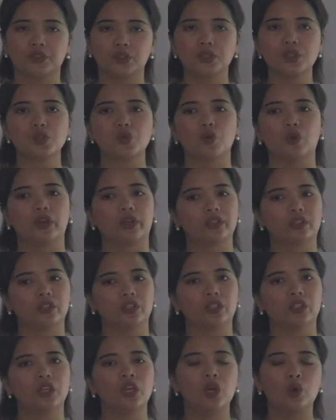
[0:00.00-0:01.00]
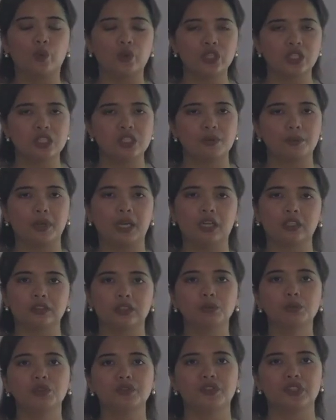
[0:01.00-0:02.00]
first quarter, which is
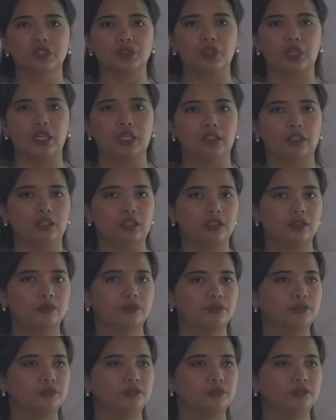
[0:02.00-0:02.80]
about the movie trailer.